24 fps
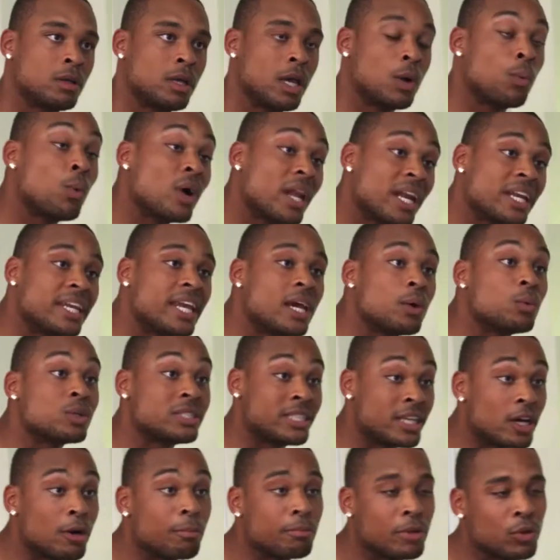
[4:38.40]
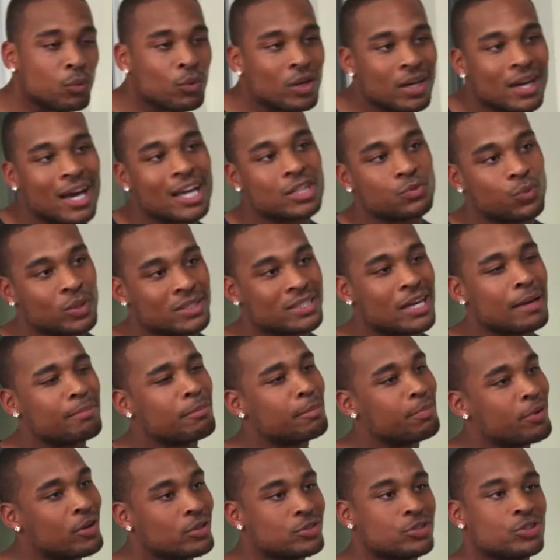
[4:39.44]
And what it did was help me realize what type
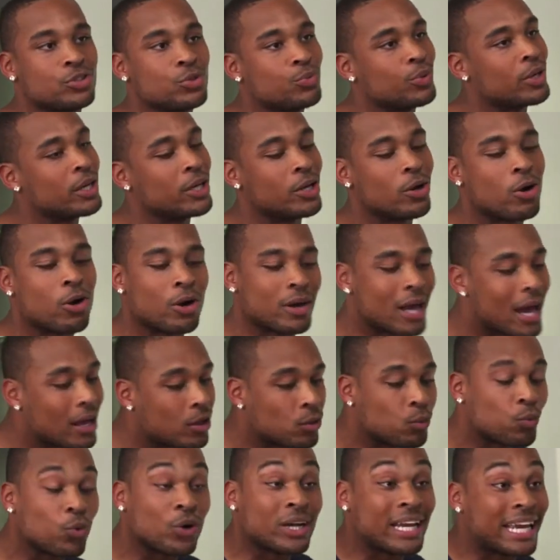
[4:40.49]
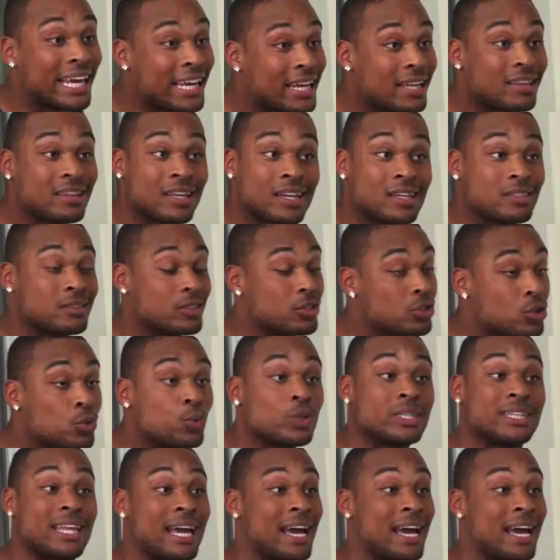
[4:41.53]
of person you really are, and I don't want anything to do with